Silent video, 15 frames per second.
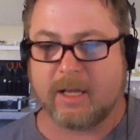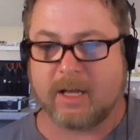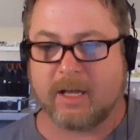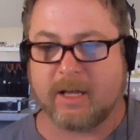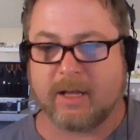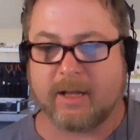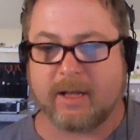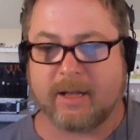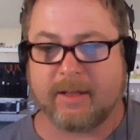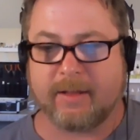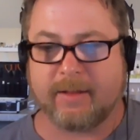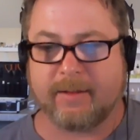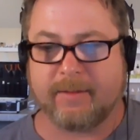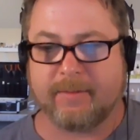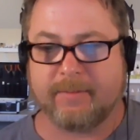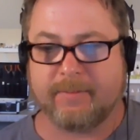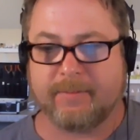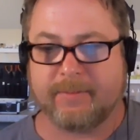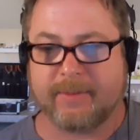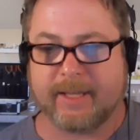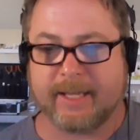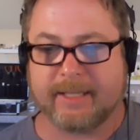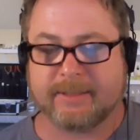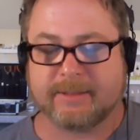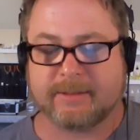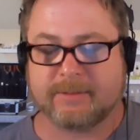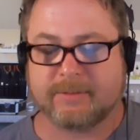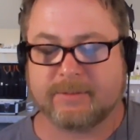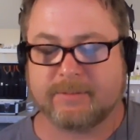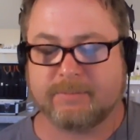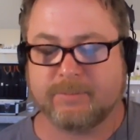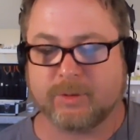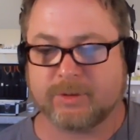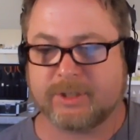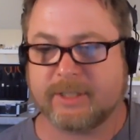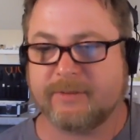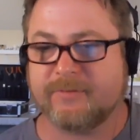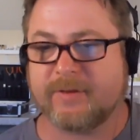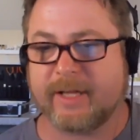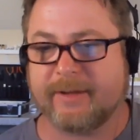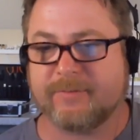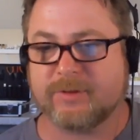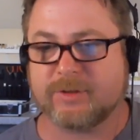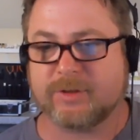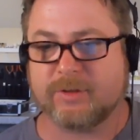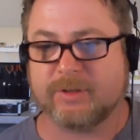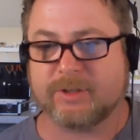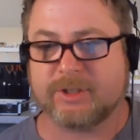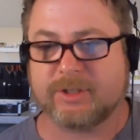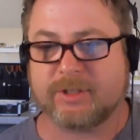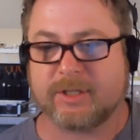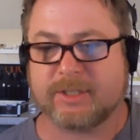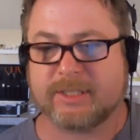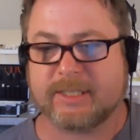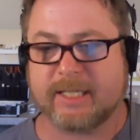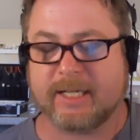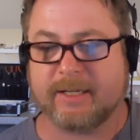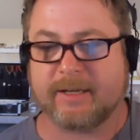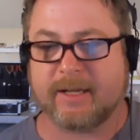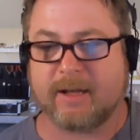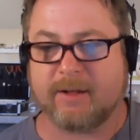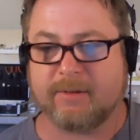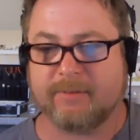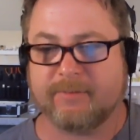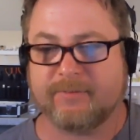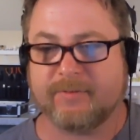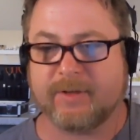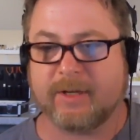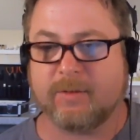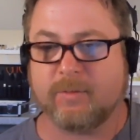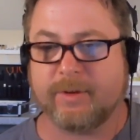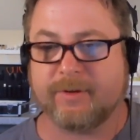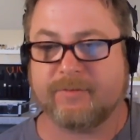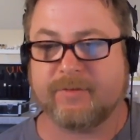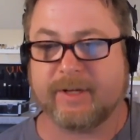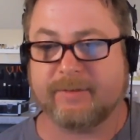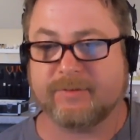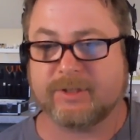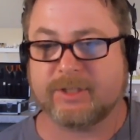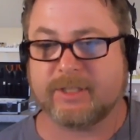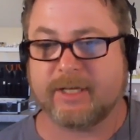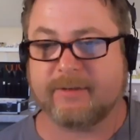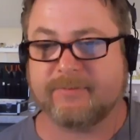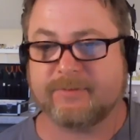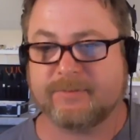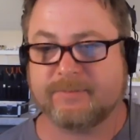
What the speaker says: that Bull City Flavors are going to start selling all of Wonder Flavor stuff.